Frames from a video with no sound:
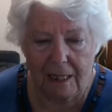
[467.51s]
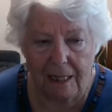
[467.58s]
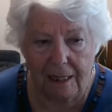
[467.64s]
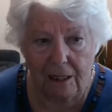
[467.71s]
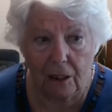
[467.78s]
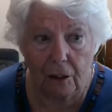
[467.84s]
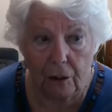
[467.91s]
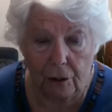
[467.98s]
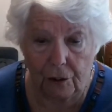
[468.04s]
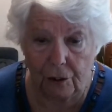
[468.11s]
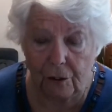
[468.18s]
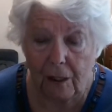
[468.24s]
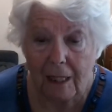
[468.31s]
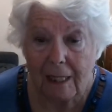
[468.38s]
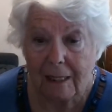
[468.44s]
I said, could
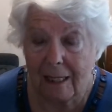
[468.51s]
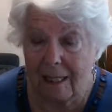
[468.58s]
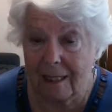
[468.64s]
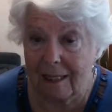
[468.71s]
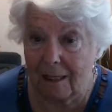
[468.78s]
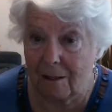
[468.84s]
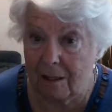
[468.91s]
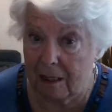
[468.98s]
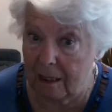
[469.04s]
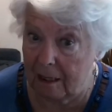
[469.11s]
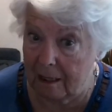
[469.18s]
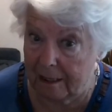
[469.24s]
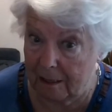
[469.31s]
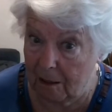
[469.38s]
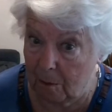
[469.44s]
you, this sounds silly,
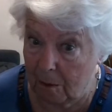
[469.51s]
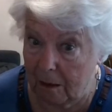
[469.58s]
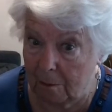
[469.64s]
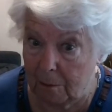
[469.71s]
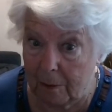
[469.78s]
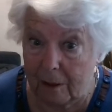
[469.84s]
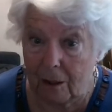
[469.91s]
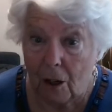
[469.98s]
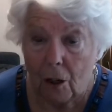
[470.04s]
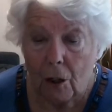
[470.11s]
dear one, but